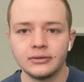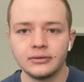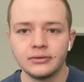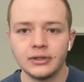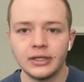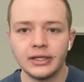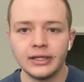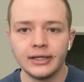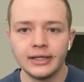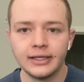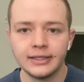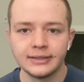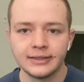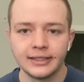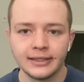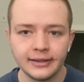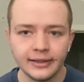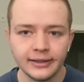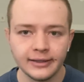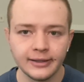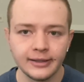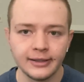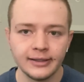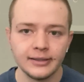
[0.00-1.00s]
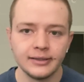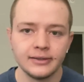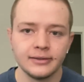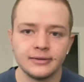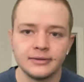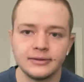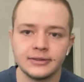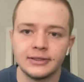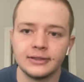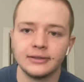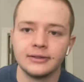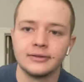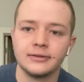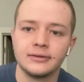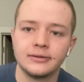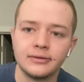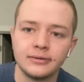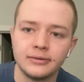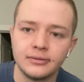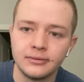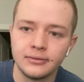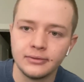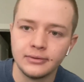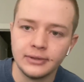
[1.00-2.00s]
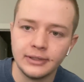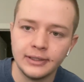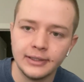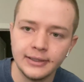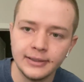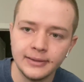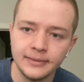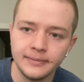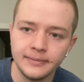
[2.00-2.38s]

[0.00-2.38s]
and they sang like that. So yeah.